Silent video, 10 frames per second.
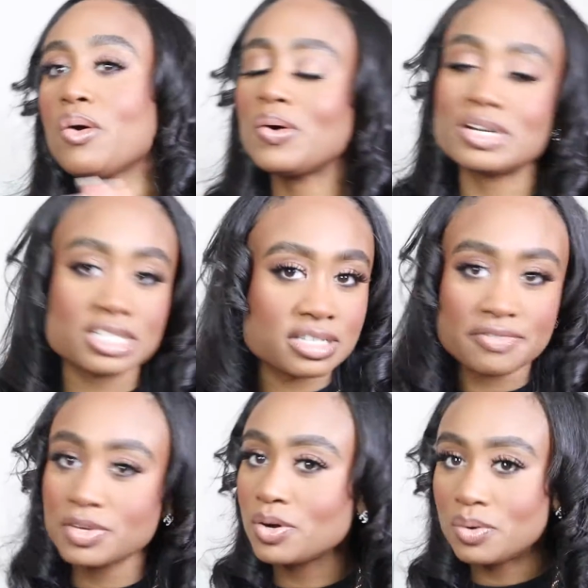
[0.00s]
or just
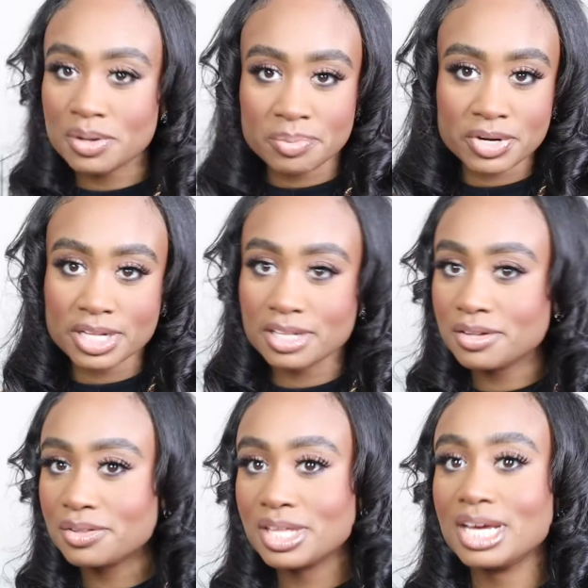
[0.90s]
if you're on Pretty
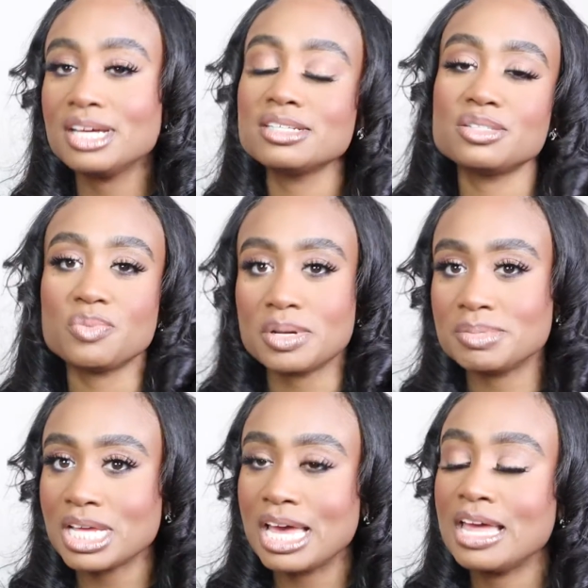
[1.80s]
Little Things
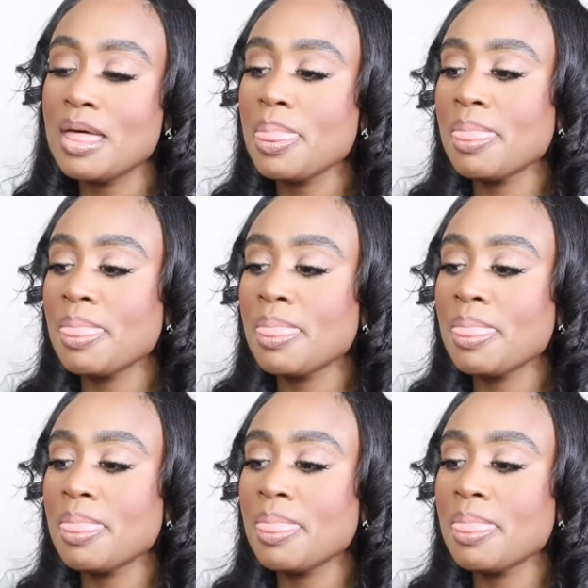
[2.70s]
website,